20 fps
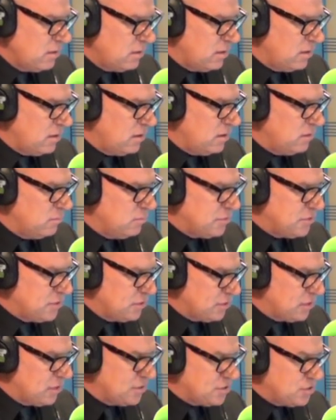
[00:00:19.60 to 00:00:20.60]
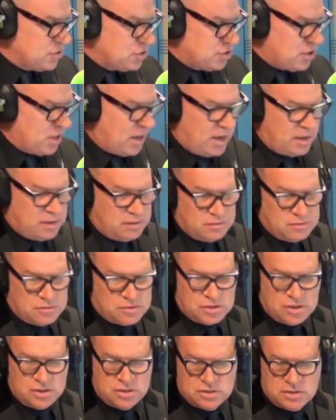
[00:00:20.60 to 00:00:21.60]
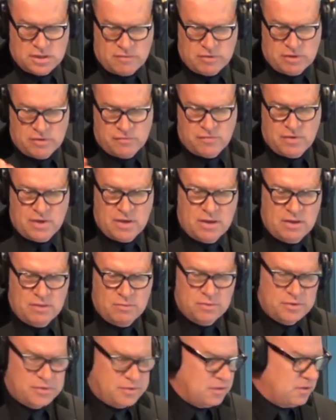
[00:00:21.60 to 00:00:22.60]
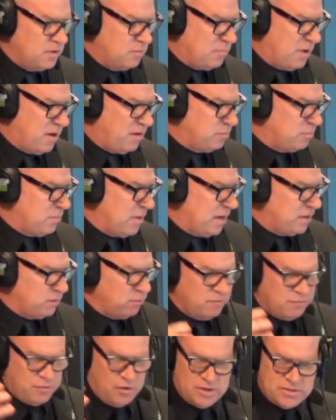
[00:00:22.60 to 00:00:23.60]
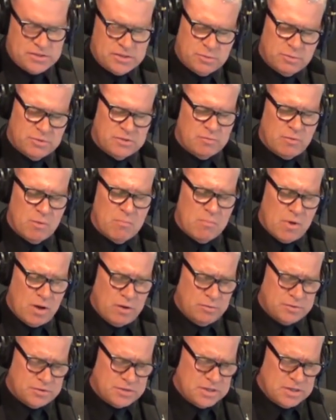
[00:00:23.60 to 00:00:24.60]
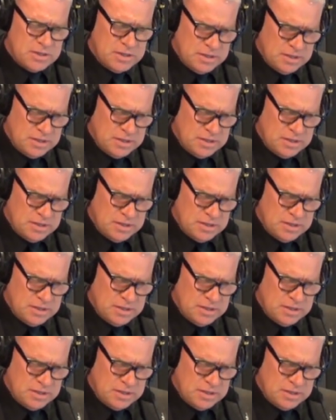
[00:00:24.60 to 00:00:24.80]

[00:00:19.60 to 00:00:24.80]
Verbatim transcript: um, Matilda Lutz is Jen. She's having an affair with a married man who invites her to his remote,